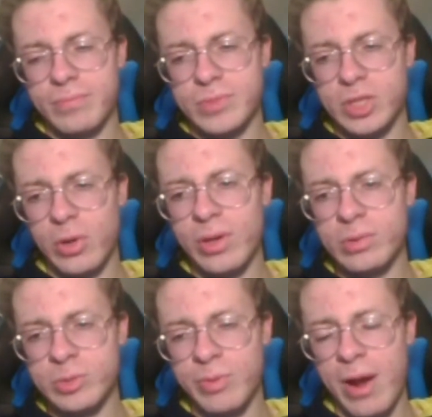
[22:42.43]
So he
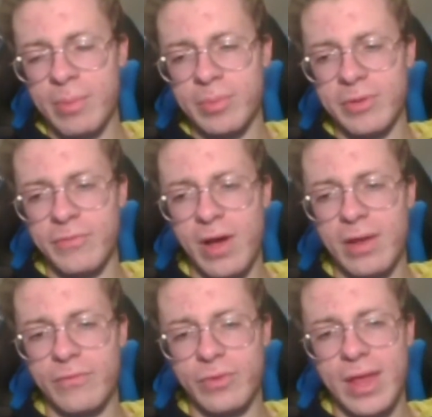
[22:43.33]
was probably
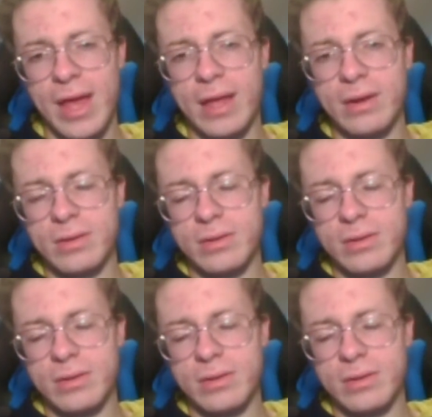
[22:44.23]
fined for that.